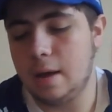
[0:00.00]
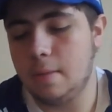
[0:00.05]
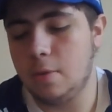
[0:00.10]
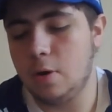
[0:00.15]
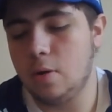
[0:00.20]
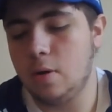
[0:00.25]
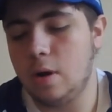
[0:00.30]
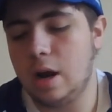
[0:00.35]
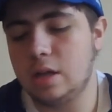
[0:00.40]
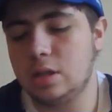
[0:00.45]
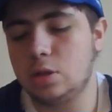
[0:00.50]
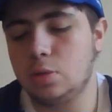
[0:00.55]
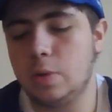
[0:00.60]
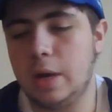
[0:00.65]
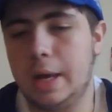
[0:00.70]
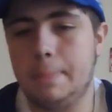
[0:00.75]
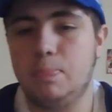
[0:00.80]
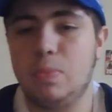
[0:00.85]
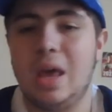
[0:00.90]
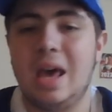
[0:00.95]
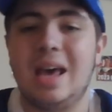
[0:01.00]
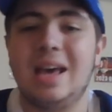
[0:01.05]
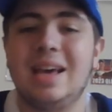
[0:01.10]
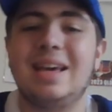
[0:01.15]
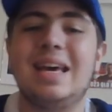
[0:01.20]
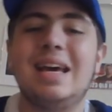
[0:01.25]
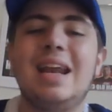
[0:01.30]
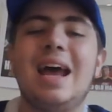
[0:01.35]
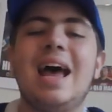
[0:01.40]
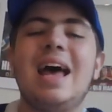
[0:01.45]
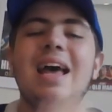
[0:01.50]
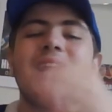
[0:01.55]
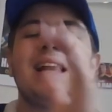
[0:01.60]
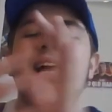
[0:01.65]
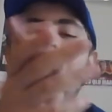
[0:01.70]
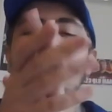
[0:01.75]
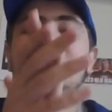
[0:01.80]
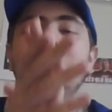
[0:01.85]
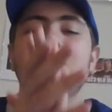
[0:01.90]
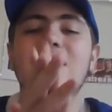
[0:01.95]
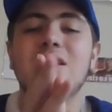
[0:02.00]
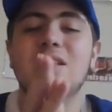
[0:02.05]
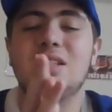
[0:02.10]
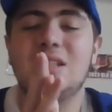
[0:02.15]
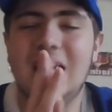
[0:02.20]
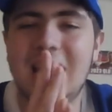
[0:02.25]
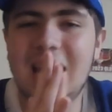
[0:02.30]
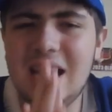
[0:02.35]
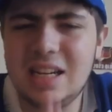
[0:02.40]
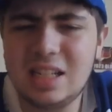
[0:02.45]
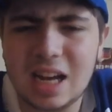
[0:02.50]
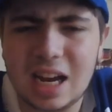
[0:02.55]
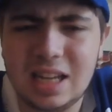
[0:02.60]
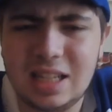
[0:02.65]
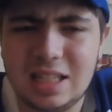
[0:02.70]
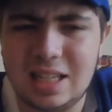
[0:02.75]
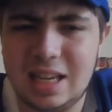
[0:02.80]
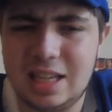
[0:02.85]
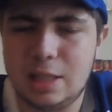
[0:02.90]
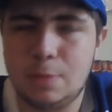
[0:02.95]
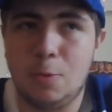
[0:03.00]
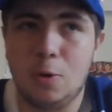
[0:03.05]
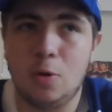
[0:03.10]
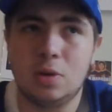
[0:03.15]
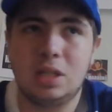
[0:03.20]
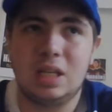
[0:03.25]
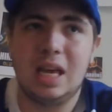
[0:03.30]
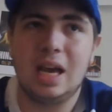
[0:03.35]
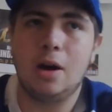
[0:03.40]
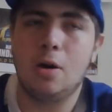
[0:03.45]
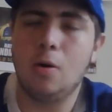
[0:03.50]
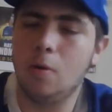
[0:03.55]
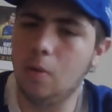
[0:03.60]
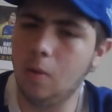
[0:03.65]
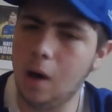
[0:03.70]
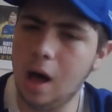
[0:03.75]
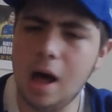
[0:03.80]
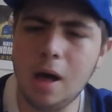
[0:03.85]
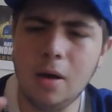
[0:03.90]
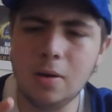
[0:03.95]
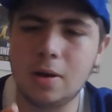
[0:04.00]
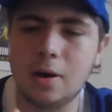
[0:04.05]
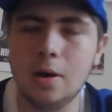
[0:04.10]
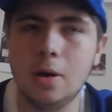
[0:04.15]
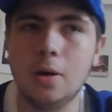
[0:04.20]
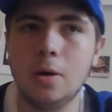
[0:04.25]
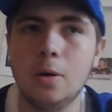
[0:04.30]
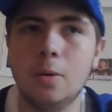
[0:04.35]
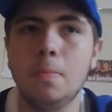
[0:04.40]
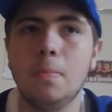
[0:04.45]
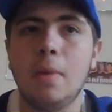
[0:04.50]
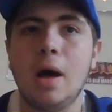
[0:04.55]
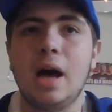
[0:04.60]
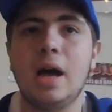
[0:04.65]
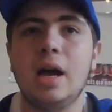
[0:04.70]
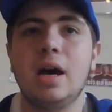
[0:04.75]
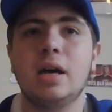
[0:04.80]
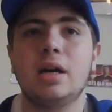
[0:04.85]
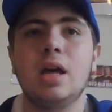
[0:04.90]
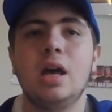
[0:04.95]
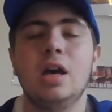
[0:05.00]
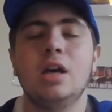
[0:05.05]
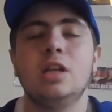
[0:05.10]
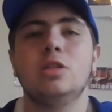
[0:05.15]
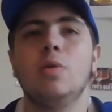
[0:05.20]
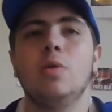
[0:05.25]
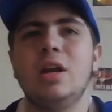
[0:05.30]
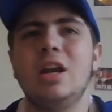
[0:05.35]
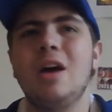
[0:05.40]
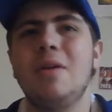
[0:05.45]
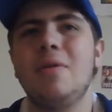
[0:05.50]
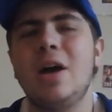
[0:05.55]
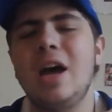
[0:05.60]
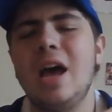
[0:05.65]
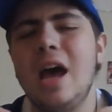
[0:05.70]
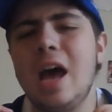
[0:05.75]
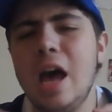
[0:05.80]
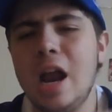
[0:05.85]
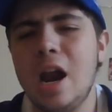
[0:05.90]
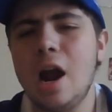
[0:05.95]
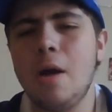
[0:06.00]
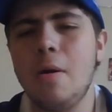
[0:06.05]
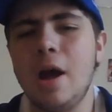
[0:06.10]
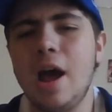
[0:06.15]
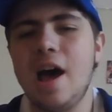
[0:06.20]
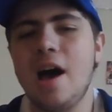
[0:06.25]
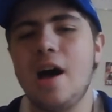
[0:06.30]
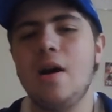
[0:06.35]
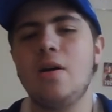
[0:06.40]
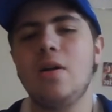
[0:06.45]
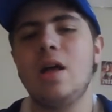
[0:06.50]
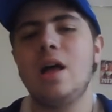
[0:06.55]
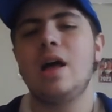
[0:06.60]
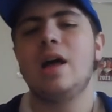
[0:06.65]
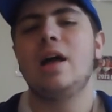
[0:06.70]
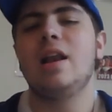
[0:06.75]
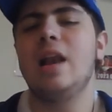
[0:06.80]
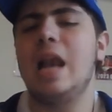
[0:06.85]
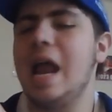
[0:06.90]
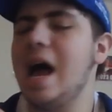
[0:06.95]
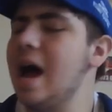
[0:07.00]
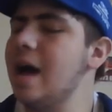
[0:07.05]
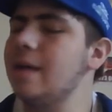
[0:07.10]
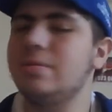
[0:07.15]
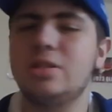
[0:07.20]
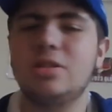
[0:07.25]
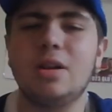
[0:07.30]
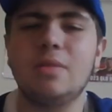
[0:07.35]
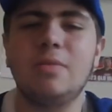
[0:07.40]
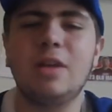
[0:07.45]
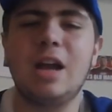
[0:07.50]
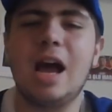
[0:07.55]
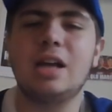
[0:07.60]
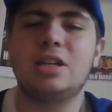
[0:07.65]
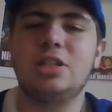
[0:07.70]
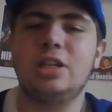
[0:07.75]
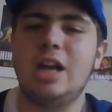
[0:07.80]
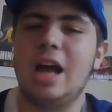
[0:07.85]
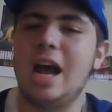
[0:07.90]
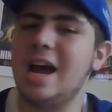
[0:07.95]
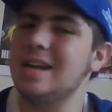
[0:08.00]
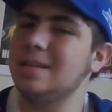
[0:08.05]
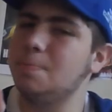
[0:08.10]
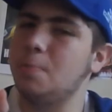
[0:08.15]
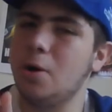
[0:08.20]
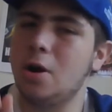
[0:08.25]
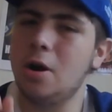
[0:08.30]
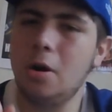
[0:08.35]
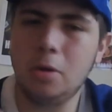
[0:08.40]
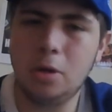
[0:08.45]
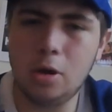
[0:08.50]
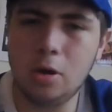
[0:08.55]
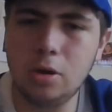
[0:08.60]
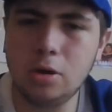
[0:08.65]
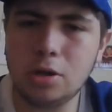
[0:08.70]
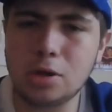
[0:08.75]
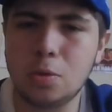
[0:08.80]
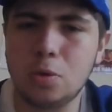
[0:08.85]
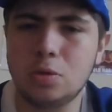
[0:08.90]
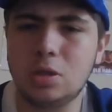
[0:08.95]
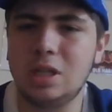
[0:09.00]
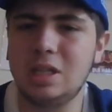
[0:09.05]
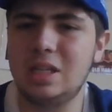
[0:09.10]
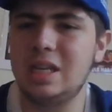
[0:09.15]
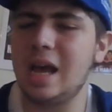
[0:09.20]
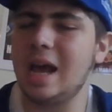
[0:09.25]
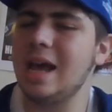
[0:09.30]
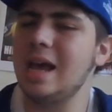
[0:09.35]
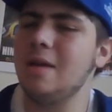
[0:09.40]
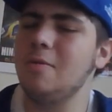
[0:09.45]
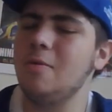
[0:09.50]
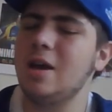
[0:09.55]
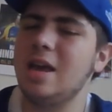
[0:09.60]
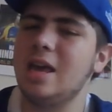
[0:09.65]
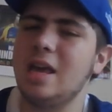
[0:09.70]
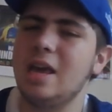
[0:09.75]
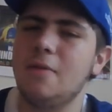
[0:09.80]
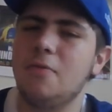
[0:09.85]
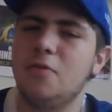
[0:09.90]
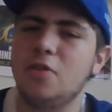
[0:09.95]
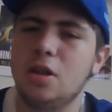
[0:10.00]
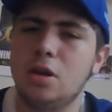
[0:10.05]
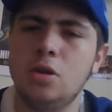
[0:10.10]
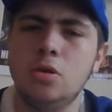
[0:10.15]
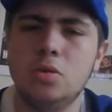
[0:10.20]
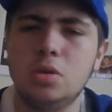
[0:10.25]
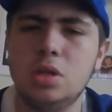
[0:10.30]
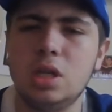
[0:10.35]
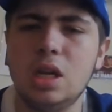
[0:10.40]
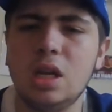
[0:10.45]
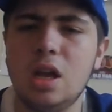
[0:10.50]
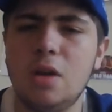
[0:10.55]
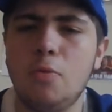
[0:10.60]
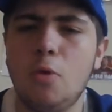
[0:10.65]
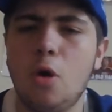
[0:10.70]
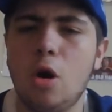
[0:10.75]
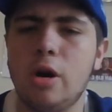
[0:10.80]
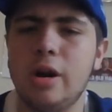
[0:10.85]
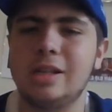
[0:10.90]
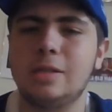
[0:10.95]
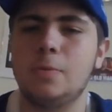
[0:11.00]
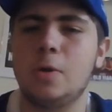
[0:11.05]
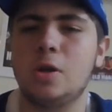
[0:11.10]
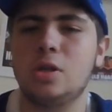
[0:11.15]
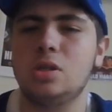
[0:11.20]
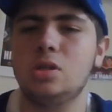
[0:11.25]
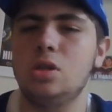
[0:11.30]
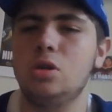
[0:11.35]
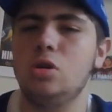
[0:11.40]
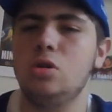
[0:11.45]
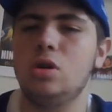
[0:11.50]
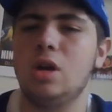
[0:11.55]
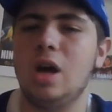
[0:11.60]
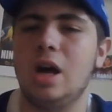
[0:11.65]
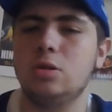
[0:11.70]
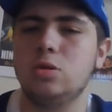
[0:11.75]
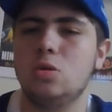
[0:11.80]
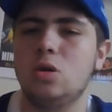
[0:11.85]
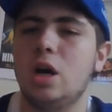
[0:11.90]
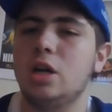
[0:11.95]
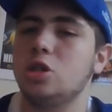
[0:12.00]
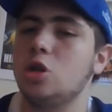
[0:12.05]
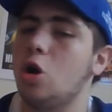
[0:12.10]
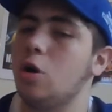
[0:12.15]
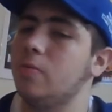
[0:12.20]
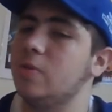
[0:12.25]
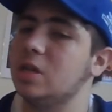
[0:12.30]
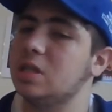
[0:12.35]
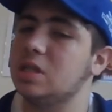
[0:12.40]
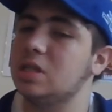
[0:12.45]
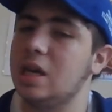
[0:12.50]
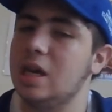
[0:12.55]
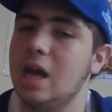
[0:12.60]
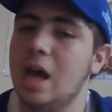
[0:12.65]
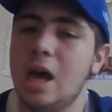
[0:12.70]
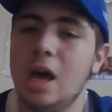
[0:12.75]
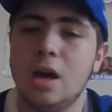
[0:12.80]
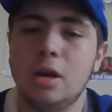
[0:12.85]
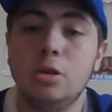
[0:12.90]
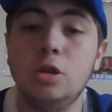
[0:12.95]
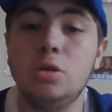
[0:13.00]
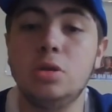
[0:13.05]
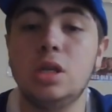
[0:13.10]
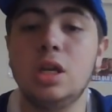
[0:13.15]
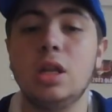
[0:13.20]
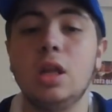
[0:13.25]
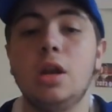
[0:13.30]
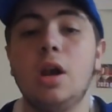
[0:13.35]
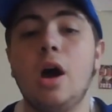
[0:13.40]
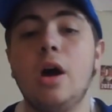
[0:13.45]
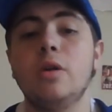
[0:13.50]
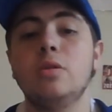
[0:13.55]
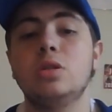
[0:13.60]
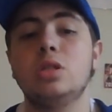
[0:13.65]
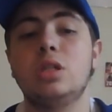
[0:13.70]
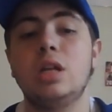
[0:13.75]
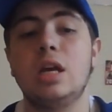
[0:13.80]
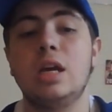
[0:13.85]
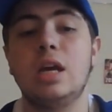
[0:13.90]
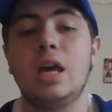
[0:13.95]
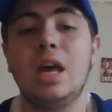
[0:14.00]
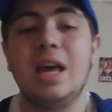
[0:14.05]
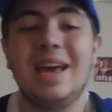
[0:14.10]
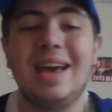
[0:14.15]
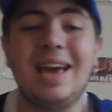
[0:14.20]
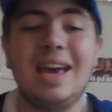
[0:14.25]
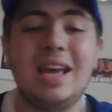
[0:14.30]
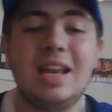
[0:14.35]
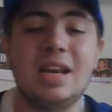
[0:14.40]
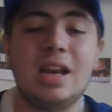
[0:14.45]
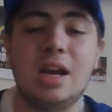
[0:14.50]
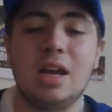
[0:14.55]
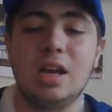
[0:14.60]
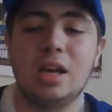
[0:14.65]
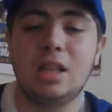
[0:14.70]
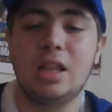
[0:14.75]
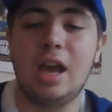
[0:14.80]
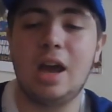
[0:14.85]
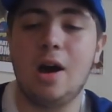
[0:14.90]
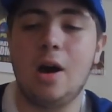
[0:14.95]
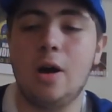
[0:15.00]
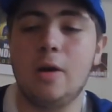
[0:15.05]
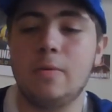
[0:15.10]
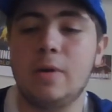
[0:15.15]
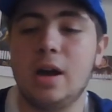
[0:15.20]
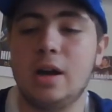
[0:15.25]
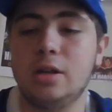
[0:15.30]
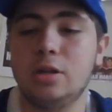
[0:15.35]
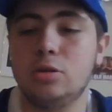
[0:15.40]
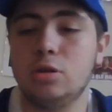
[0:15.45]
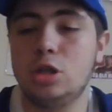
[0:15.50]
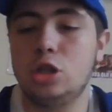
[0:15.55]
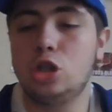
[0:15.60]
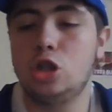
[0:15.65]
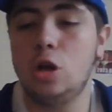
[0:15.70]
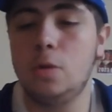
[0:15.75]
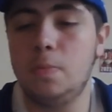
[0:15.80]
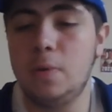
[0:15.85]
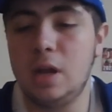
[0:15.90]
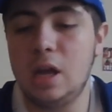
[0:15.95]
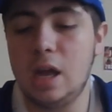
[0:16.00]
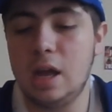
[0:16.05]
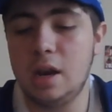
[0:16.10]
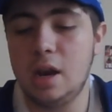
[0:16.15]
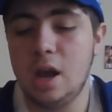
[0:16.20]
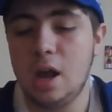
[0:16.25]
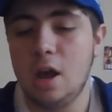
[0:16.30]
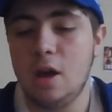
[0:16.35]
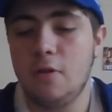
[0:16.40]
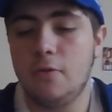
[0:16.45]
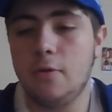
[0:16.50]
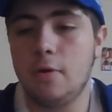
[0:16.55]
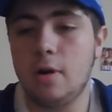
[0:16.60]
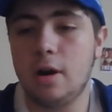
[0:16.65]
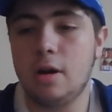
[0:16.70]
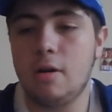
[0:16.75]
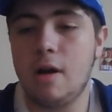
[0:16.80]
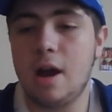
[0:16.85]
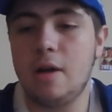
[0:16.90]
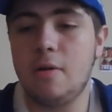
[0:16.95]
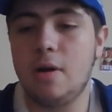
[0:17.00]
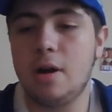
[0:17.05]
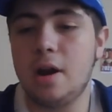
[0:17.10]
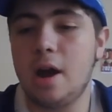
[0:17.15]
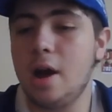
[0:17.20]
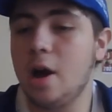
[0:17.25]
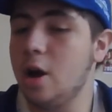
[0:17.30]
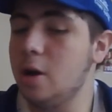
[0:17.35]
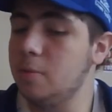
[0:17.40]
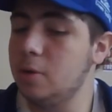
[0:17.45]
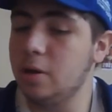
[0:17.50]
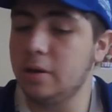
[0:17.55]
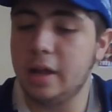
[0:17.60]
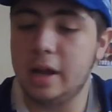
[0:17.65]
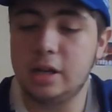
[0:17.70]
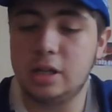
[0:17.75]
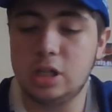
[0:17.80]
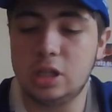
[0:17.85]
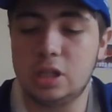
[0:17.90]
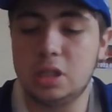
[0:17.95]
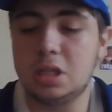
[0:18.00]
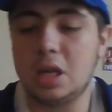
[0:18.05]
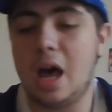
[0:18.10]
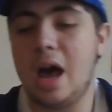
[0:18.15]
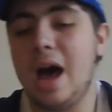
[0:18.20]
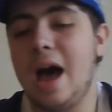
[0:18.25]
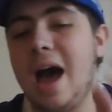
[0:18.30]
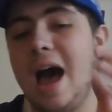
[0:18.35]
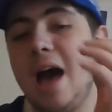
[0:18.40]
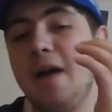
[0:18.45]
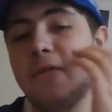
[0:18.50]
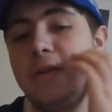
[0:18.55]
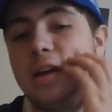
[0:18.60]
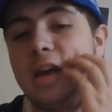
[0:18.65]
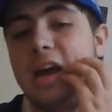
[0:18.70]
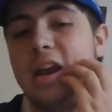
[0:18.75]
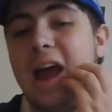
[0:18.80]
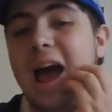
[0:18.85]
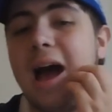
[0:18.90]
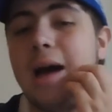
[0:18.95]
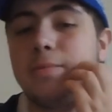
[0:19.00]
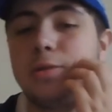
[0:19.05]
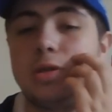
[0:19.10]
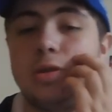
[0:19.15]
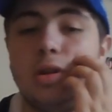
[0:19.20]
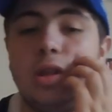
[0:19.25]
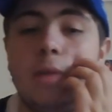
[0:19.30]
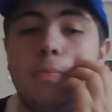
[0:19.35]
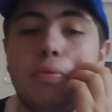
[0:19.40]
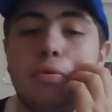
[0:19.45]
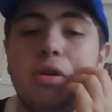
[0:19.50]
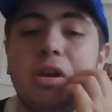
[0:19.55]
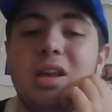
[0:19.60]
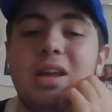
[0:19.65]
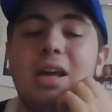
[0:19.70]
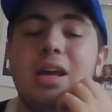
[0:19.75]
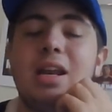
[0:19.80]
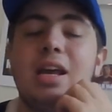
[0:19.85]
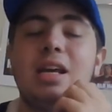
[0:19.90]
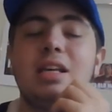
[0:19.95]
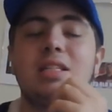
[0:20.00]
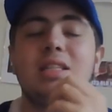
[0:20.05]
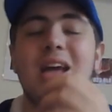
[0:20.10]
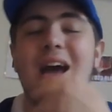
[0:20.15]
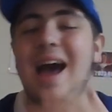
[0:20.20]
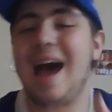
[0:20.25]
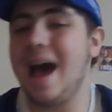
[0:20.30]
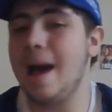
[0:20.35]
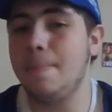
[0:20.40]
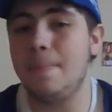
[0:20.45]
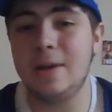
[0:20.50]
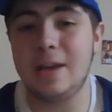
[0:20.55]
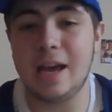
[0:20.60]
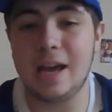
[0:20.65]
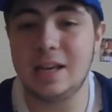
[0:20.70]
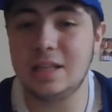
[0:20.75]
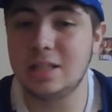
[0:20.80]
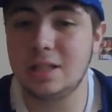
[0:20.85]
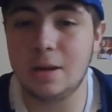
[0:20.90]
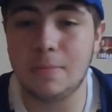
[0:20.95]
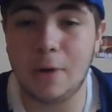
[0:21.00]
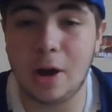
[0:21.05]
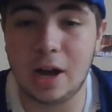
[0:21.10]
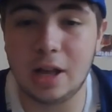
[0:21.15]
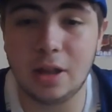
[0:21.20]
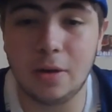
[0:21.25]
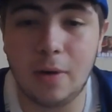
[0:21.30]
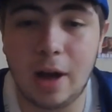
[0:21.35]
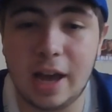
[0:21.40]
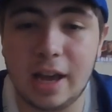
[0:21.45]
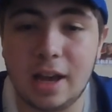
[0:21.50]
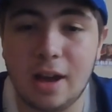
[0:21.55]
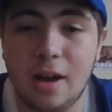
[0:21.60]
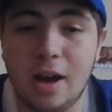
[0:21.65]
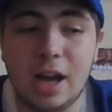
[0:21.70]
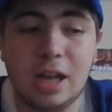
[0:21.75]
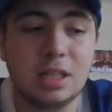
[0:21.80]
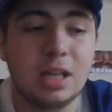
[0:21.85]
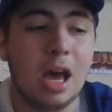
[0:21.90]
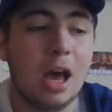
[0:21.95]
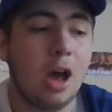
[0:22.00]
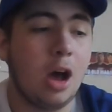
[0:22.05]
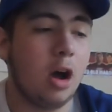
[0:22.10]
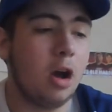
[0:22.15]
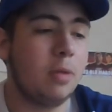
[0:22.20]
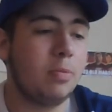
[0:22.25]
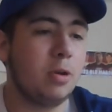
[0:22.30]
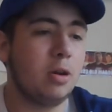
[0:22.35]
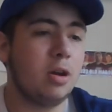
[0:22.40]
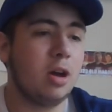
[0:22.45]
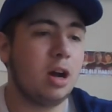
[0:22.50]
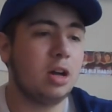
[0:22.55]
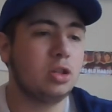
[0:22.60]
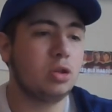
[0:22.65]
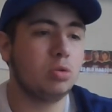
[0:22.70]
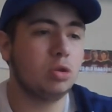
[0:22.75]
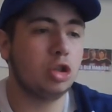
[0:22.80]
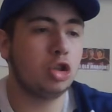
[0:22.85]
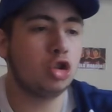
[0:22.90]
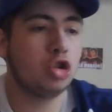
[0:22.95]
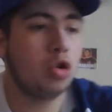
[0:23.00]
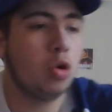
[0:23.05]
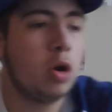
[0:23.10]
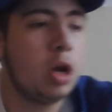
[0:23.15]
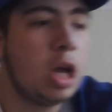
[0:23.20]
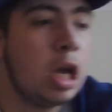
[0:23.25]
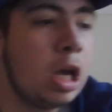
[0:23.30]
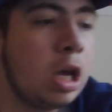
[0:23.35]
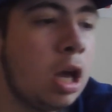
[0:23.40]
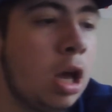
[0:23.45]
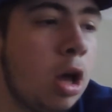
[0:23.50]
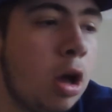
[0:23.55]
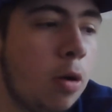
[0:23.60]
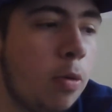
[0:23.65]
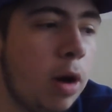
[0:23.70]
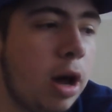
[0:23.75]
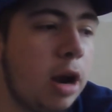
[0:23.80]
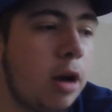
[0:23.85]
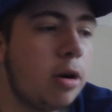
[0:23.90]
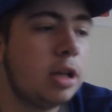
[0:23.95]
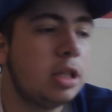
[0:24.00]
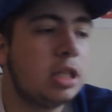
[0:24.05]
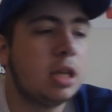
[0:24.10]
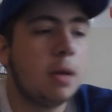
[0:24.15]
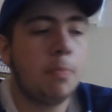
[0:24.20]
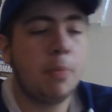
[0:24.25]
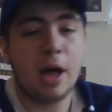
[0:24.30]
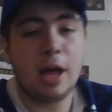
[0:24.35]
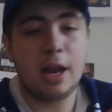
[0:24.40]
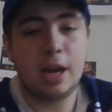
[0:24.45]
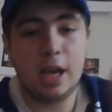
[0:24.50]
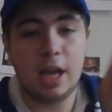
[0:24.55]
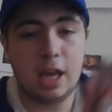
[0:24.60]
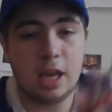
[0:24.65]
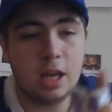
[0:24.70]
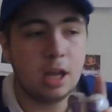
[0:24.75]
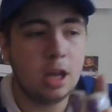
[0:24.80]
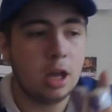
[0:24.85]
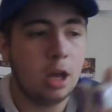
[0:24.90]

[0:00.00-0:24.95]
all right, sweet. G'day, legends. TJC Sports here. Welcome back to another NRL live stream reaction. As per usual, today we're here for the New Zealand Warriors versus the Newcastle Knights. Obviously, New Zealand hosting in their home country should be in for a great one. I hope you legends are having an absolutely brilliant Easter. Happy Easter, by the way, guys. Hope you guys are enjoying, whether it's a bunny